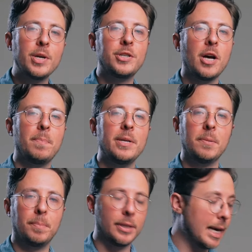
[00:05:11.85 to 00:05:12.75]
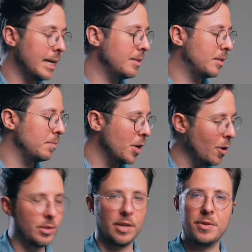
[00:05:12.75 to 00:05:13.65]
we jump into playing some
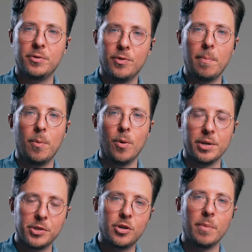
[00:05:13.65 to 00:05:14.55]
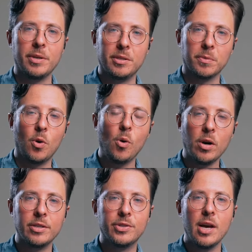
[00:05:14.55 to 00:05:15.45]
notes on this fretboard and strumming some
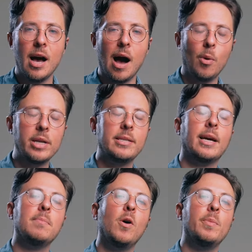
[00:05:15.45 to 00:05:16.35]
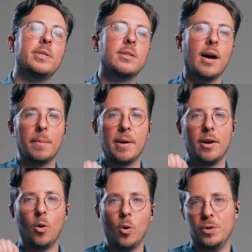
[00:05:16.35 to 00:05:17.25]
chords, I want to take a moment to talk about
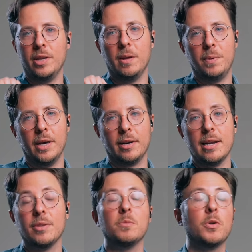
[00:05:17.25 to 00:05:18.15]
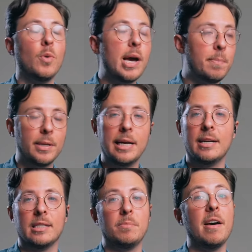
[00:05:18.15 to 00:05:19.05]
holding a pick. Now, some great
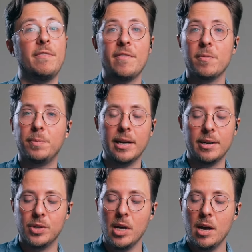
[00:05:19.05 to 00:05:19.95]
players, some of my favorite players,